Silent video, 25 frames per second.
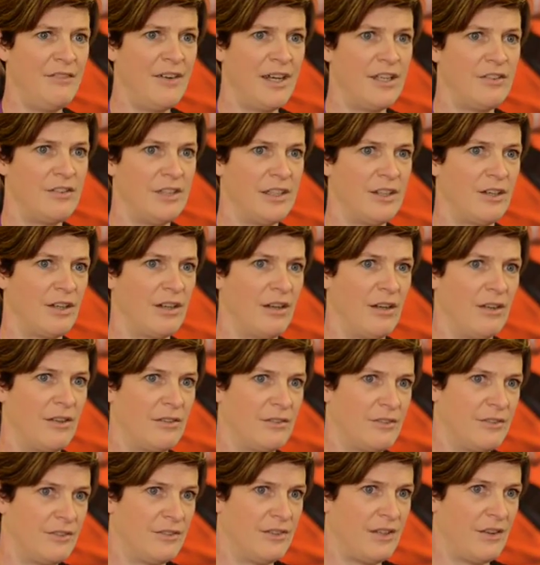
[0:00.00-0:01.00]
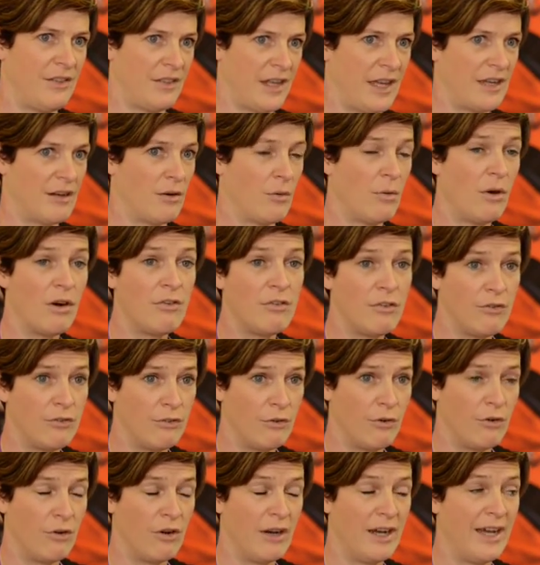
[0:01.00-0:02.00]
actually got a lot to thank WAFA
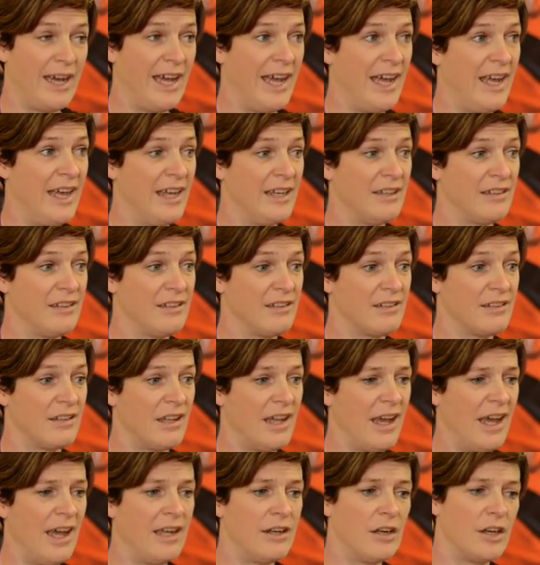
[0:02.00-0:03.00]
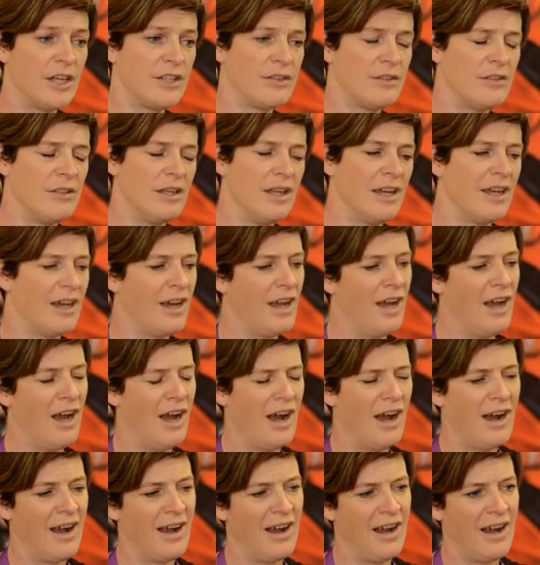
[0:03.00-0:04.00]
for, and
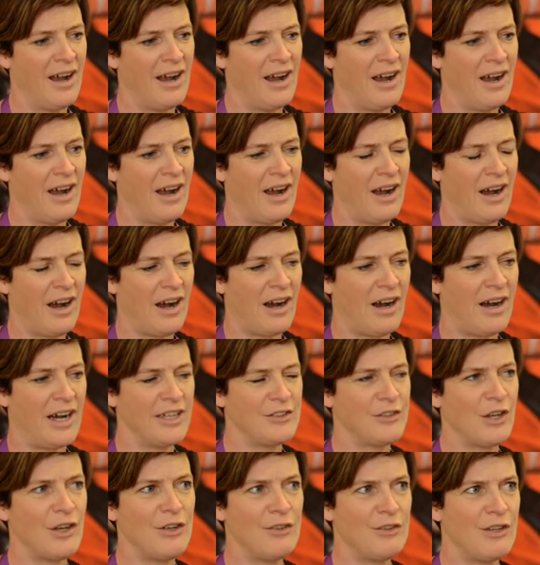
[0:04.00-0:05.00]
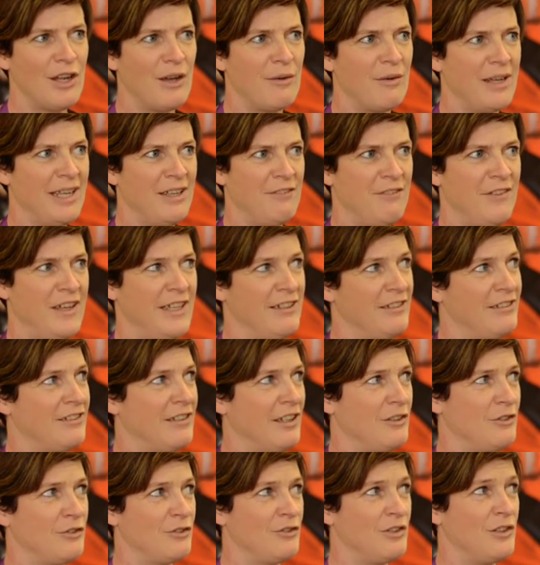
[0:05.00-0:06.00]
I don't know if it's
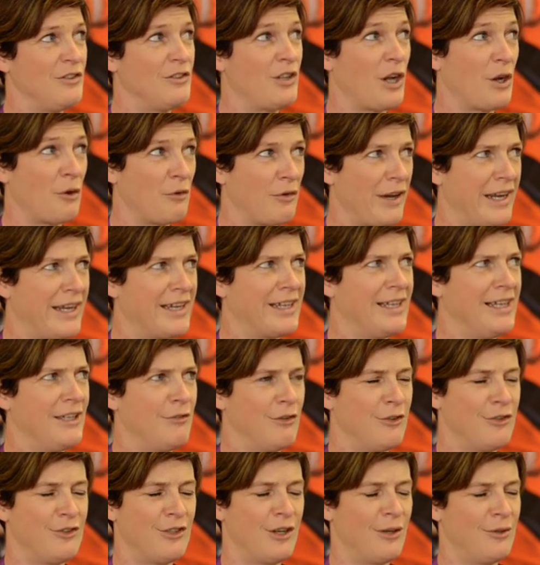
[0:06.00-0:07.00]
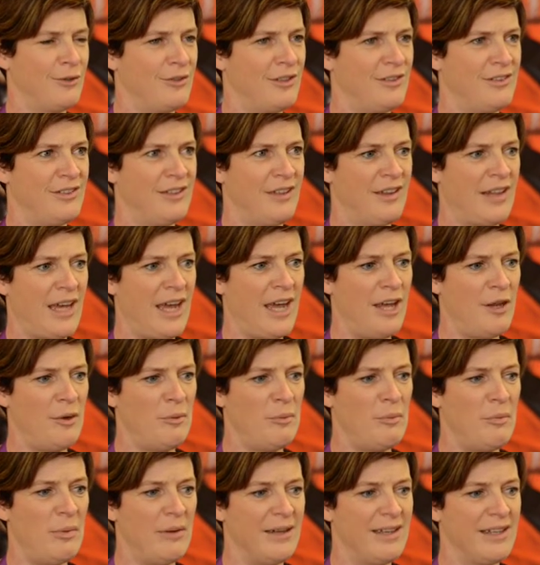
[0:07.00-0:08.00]
directly resulted to
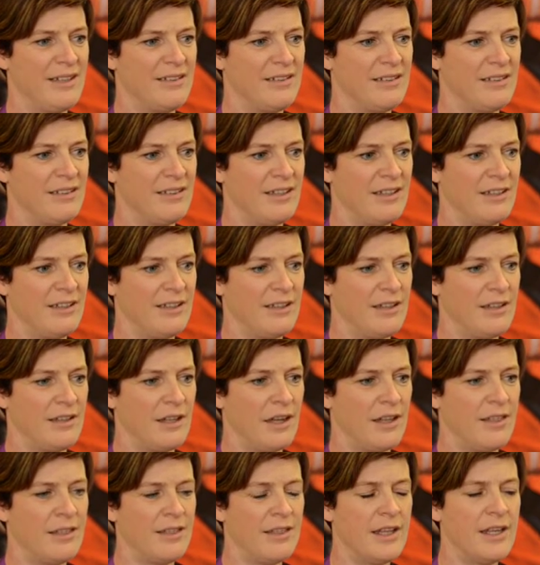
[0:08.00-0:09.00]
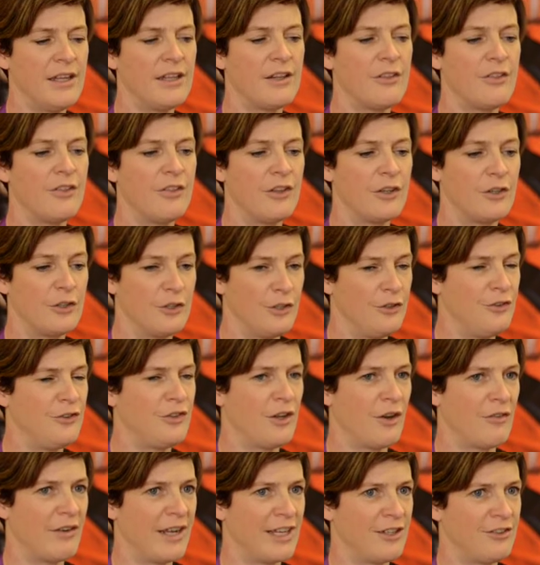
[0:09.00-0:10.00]
that, but I think the good
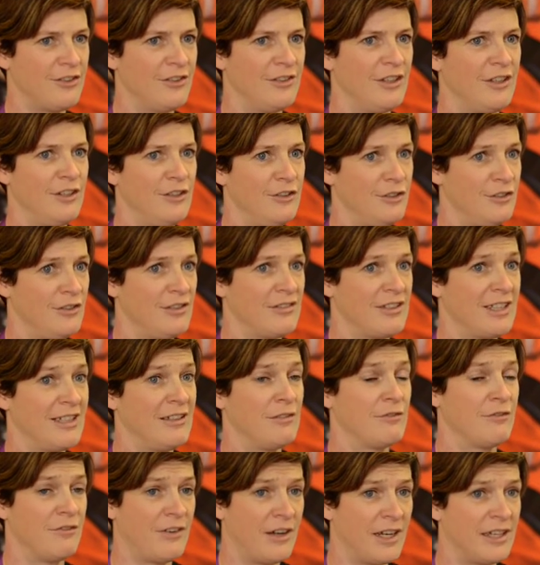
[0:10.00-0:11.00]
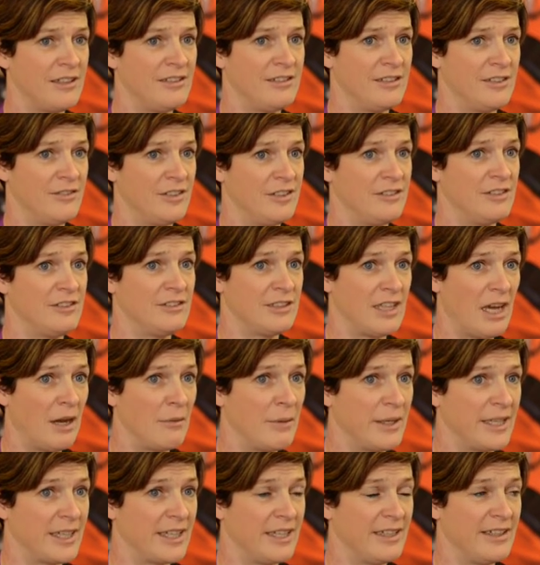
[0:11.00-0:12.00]
direction that the New Zealand Fire Service is
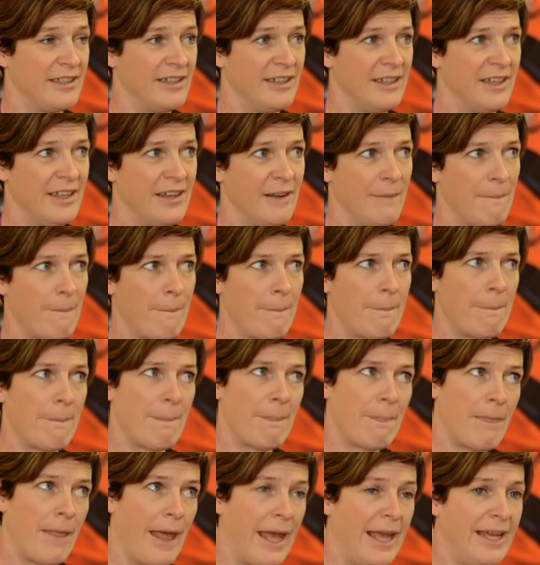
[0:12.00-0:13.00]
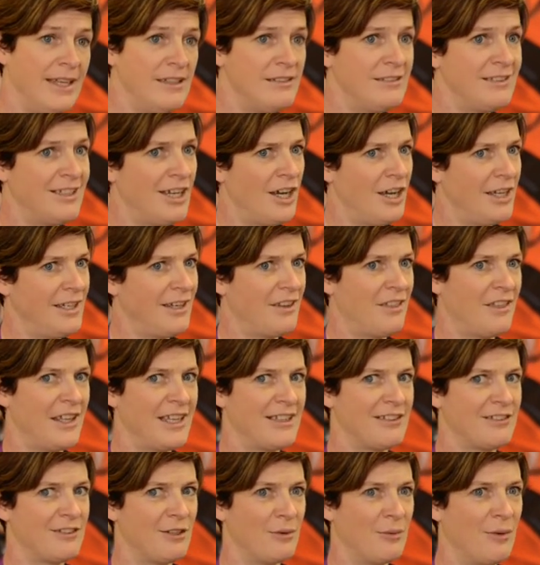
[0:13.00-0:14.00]
going in is kind of
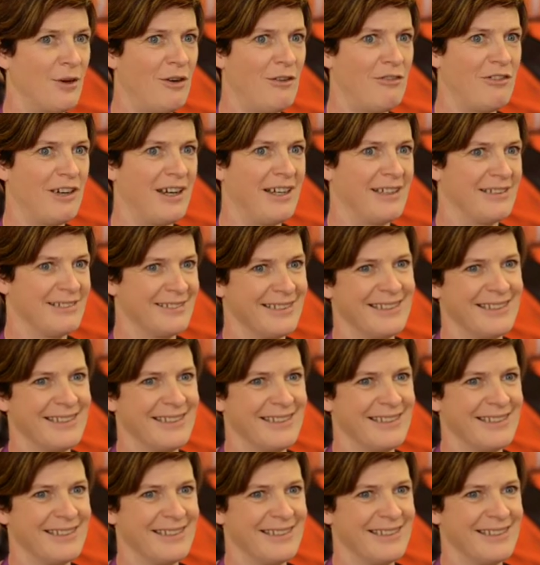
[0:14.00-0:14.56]
thanks to WAFA,